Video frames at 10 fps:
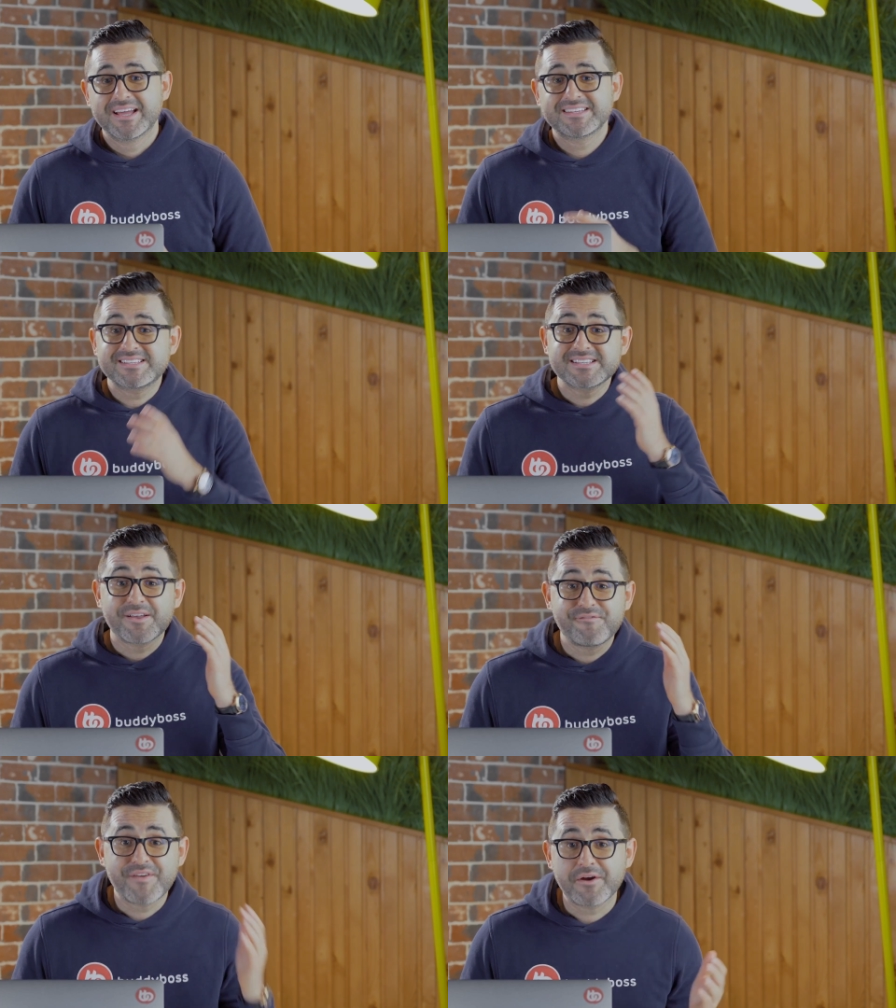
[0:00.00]
This is
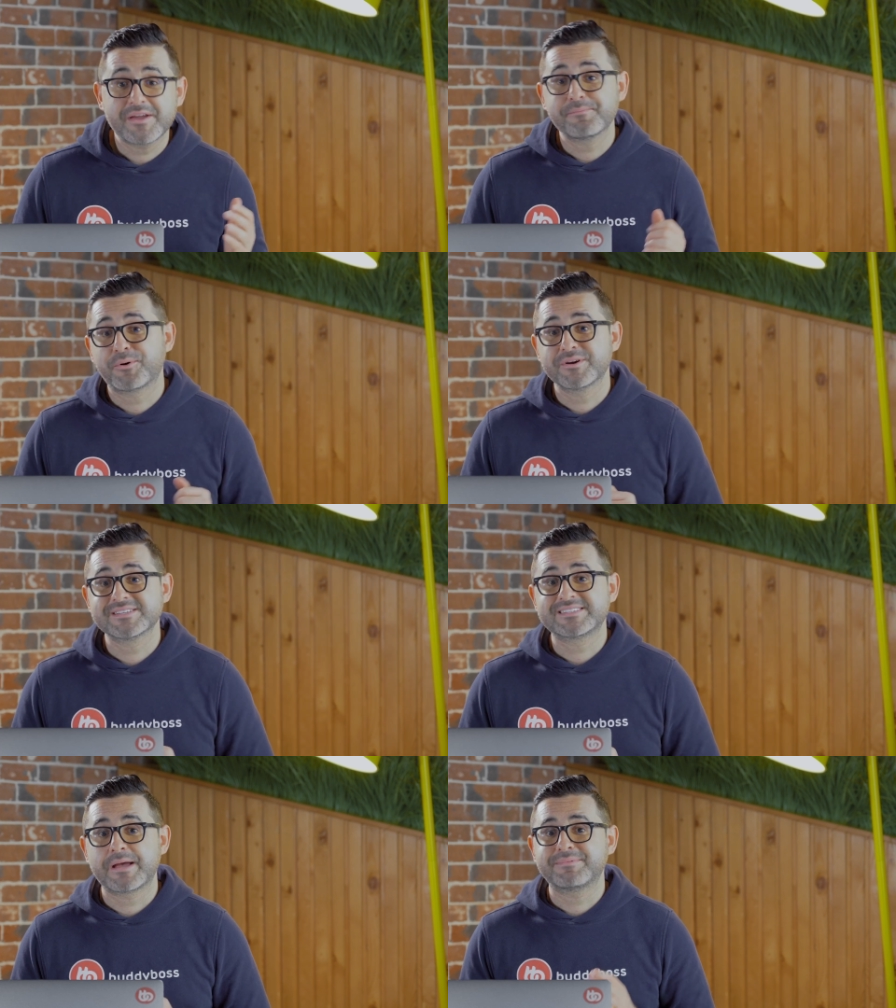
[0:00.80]
a very
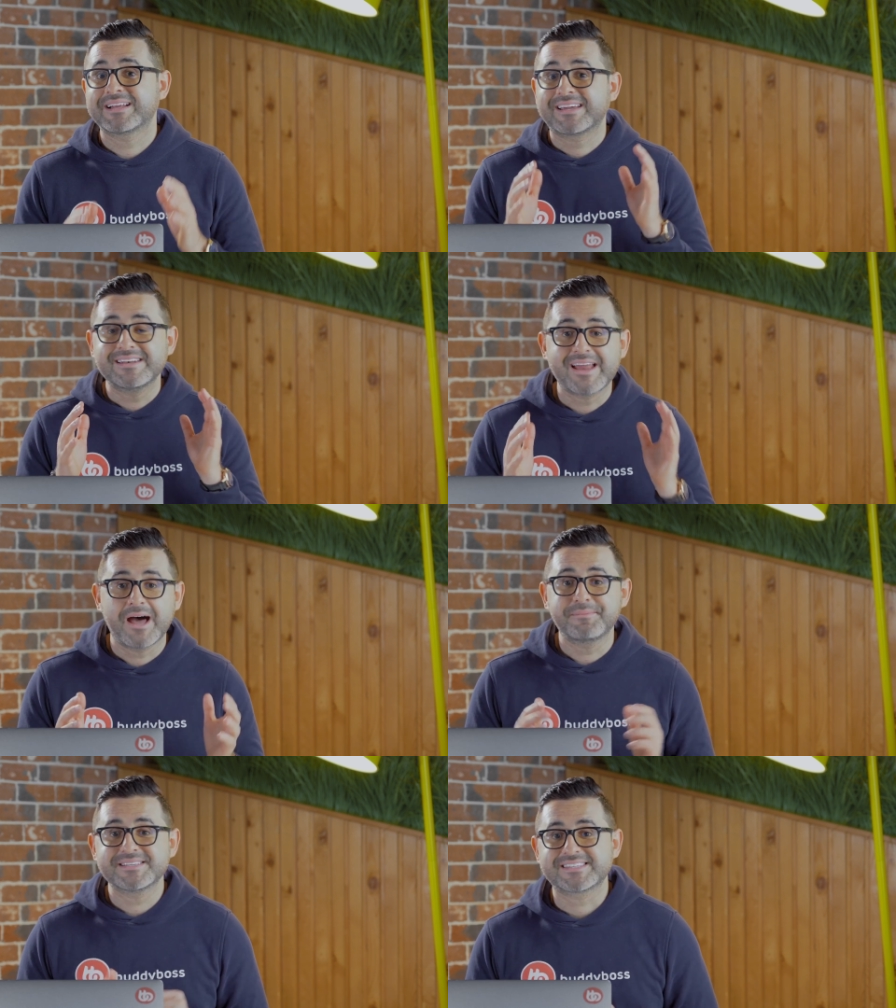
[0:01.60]
important step that
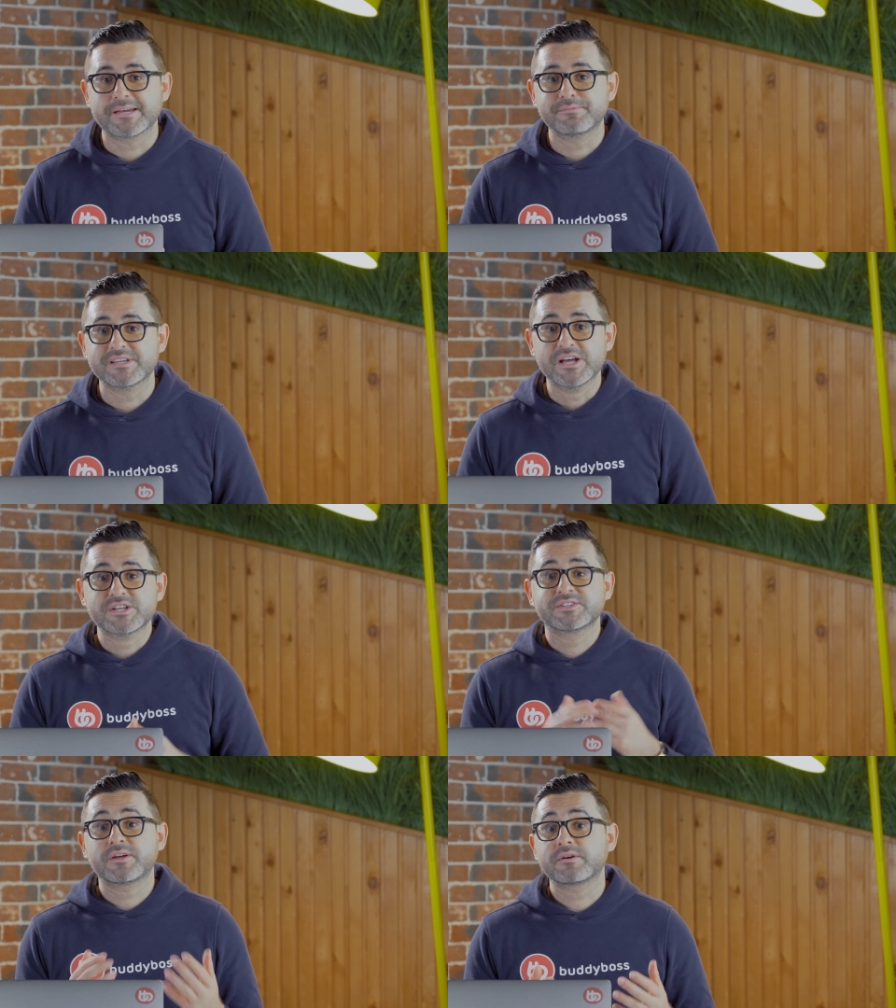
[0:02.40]
cannot be skipped
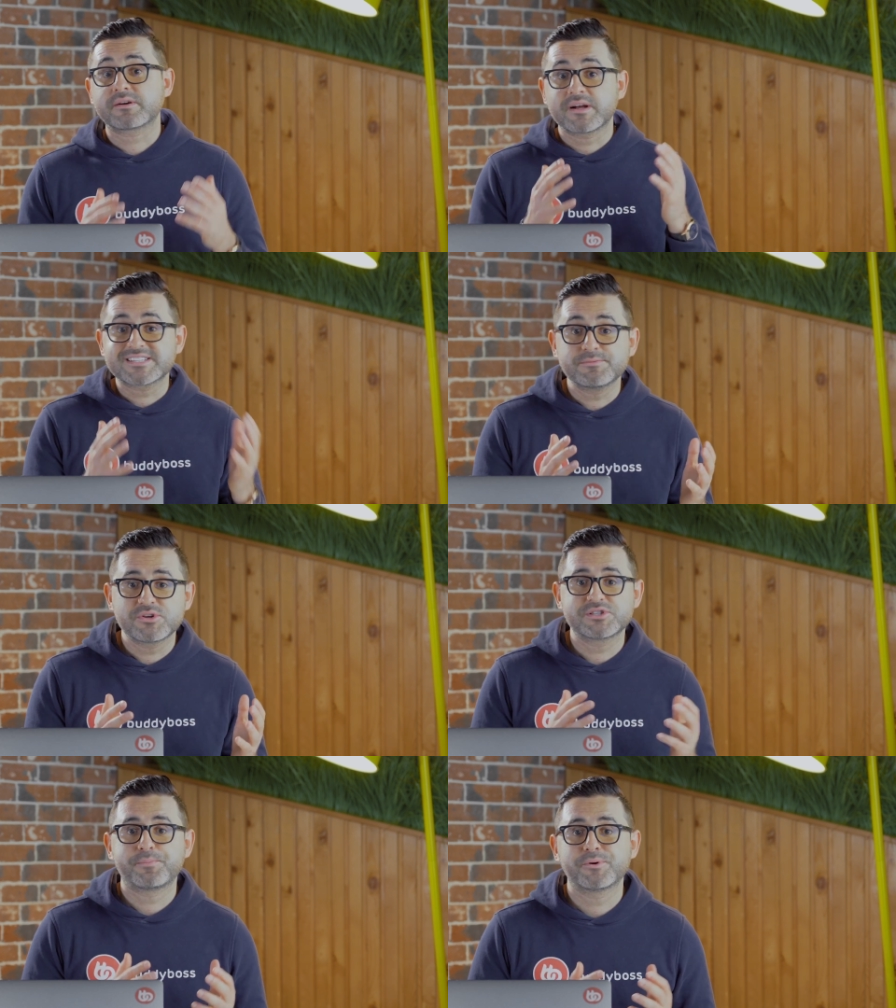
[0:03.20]
so that our
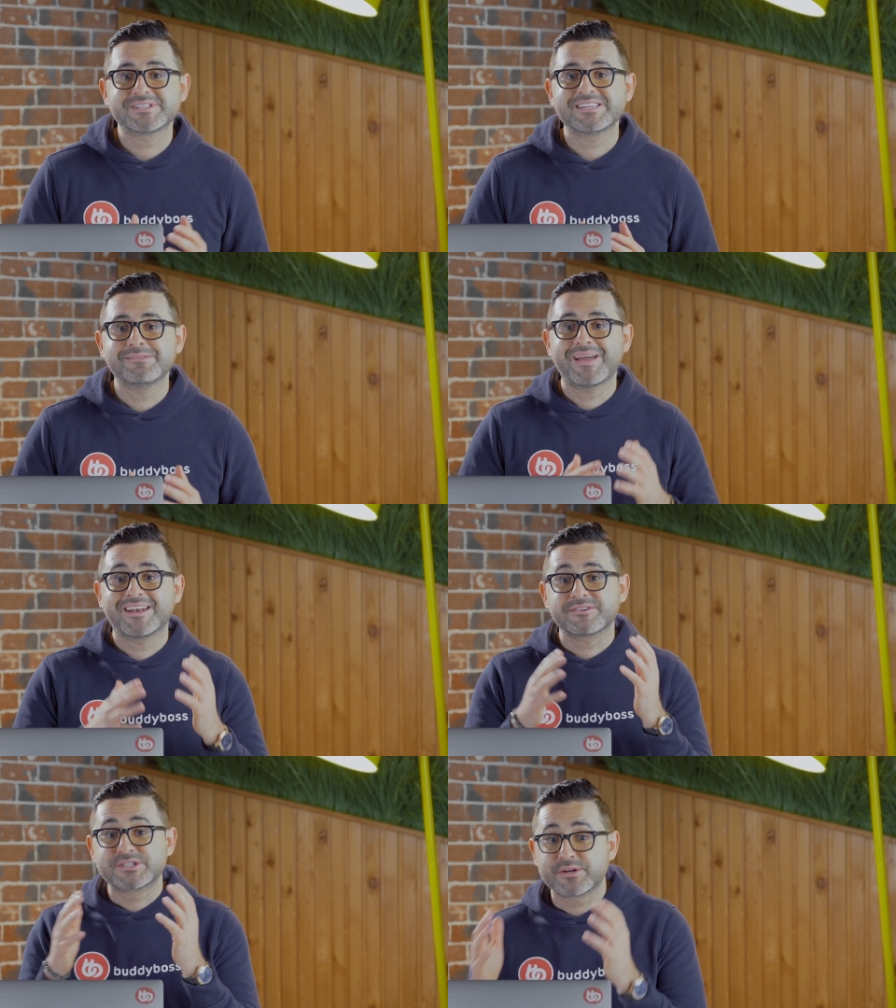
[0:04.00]
customer support team
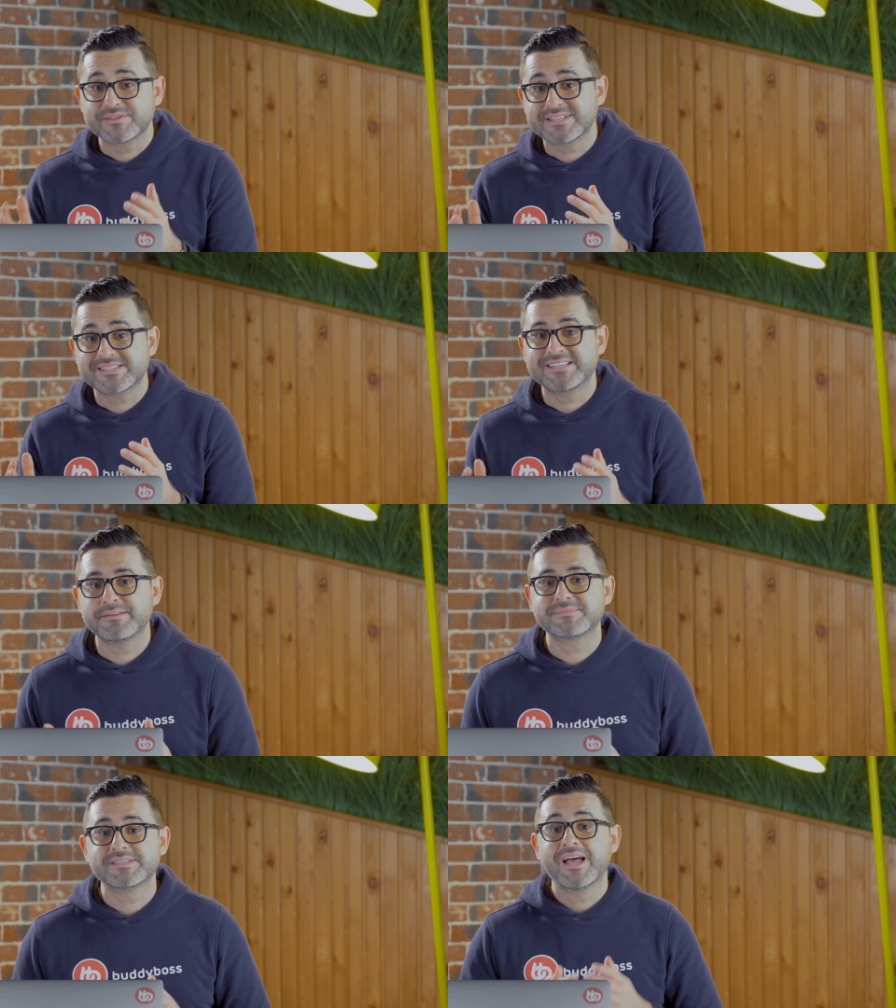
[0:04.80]
and our services
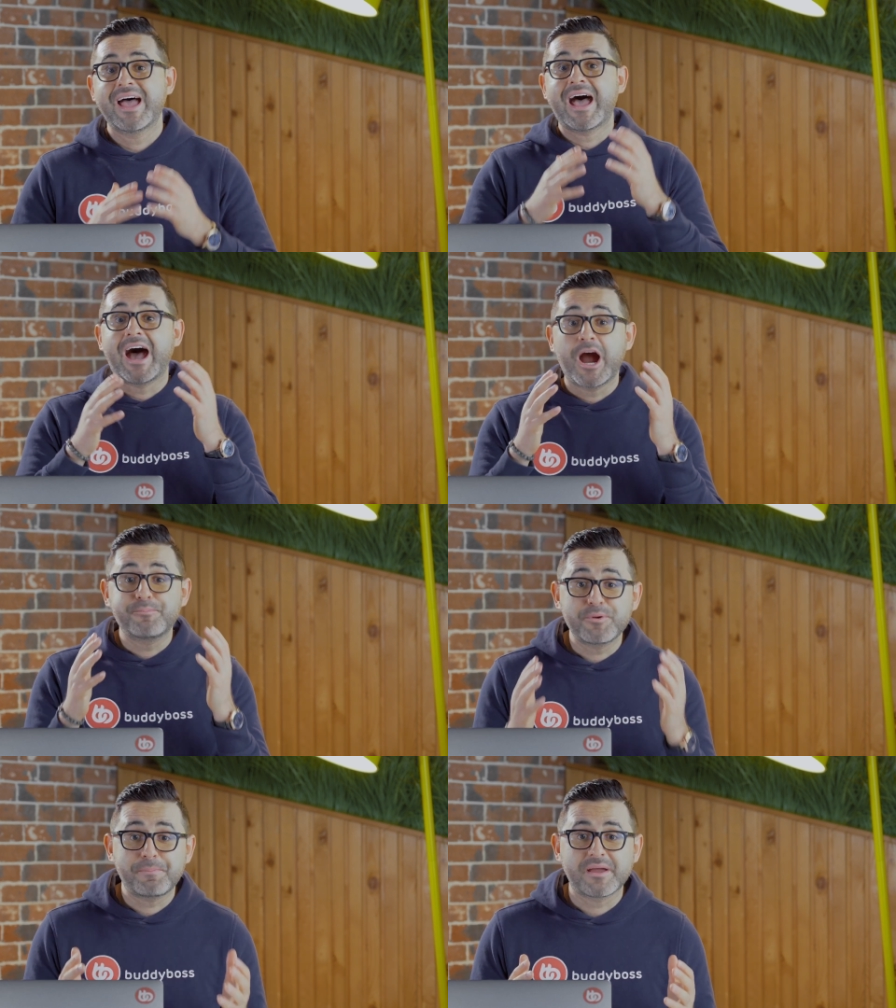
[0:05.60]
team are
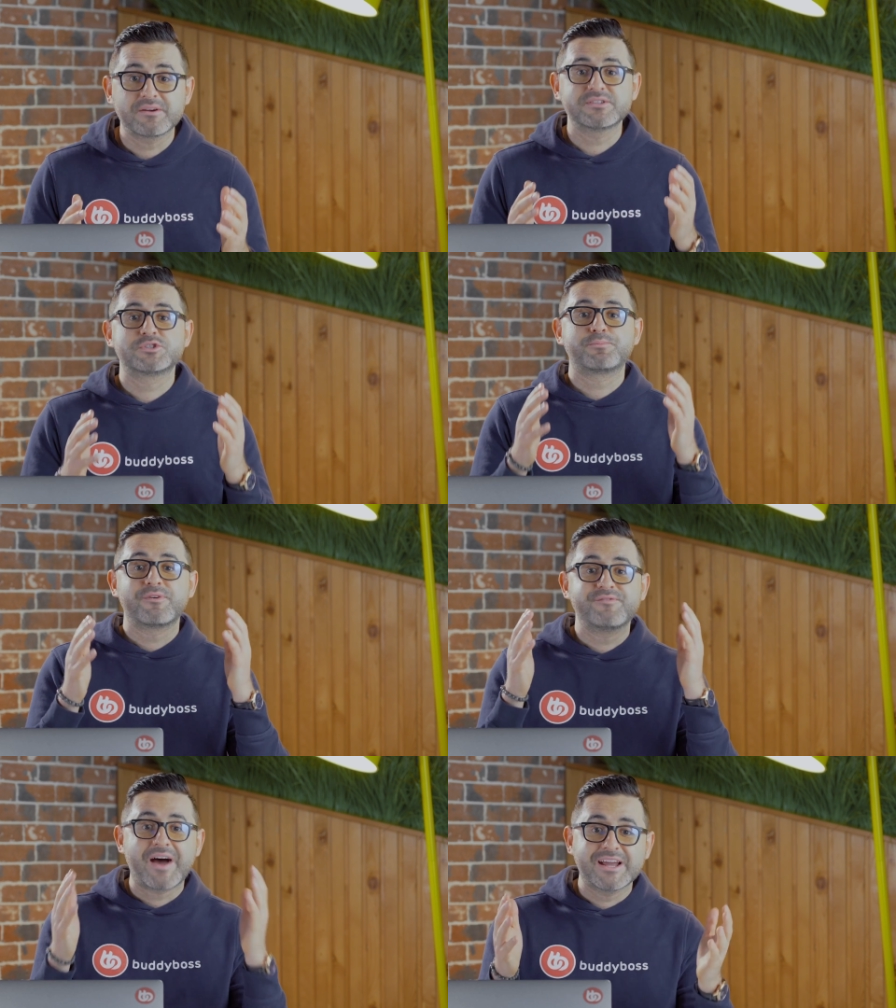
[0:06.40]
prepared to
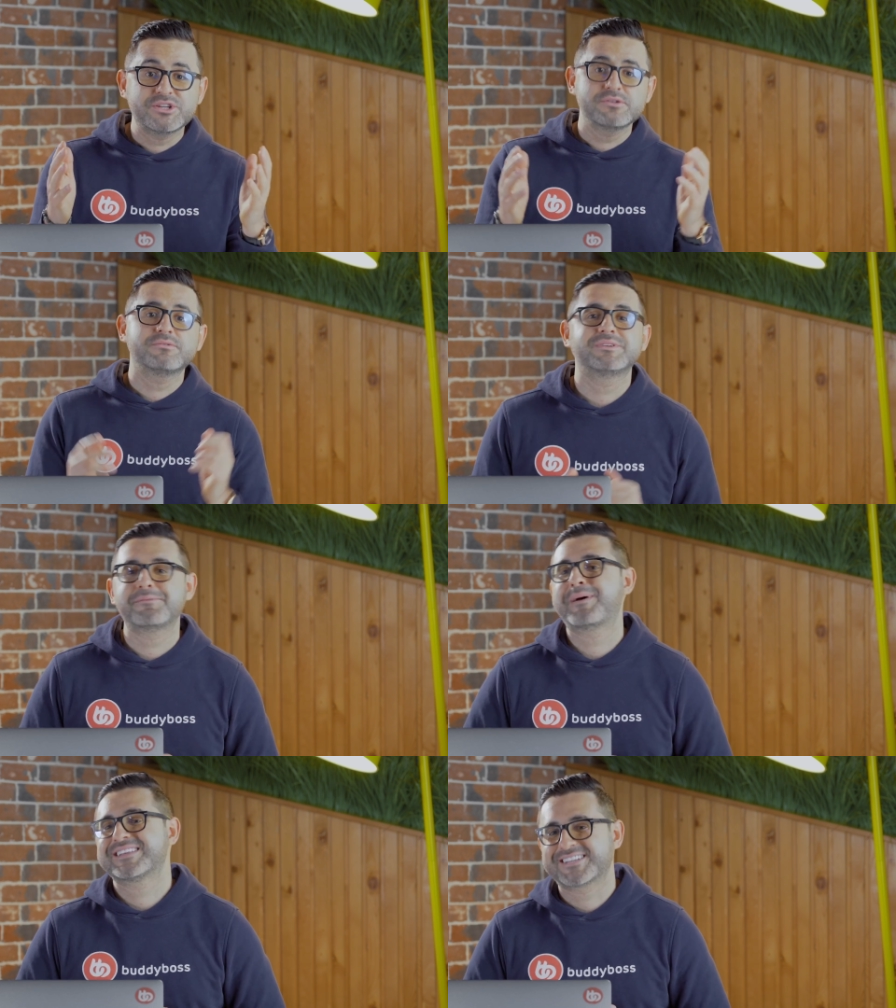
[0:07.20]
provide you with the
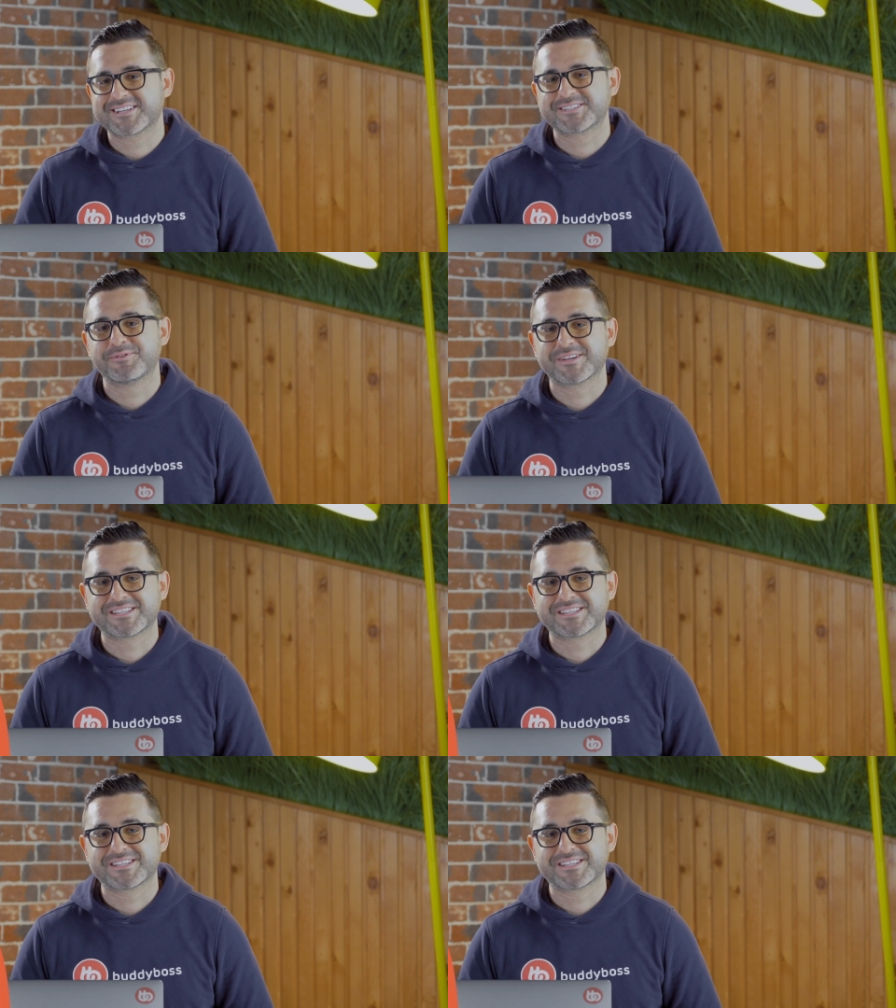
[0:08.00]
best customer